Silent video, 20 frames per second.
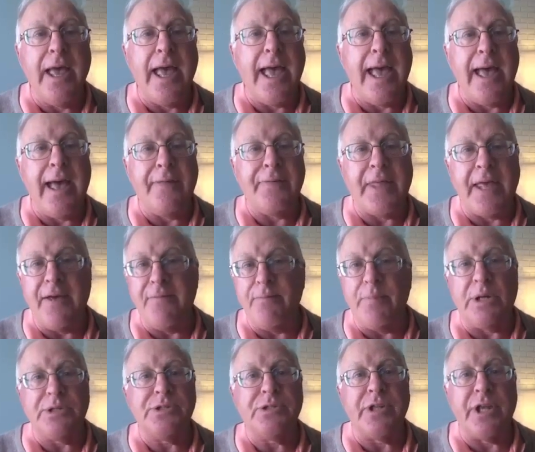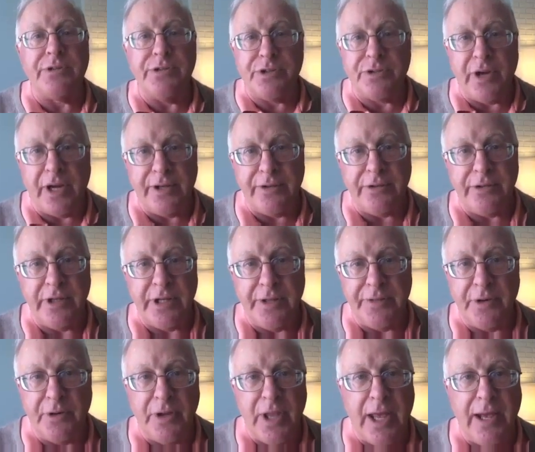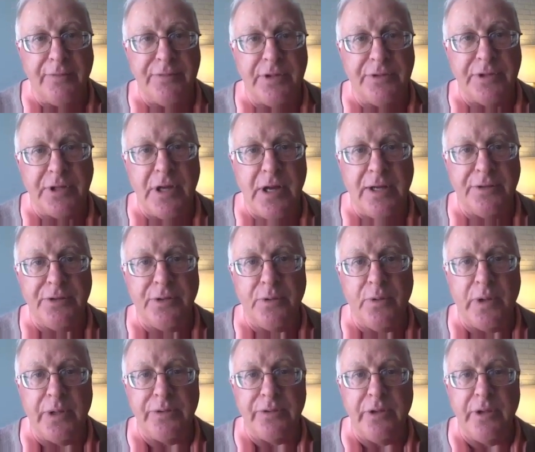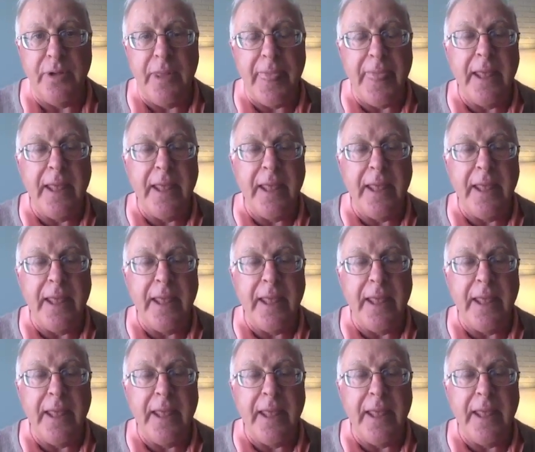and they have much less stress in their lives as a consequence.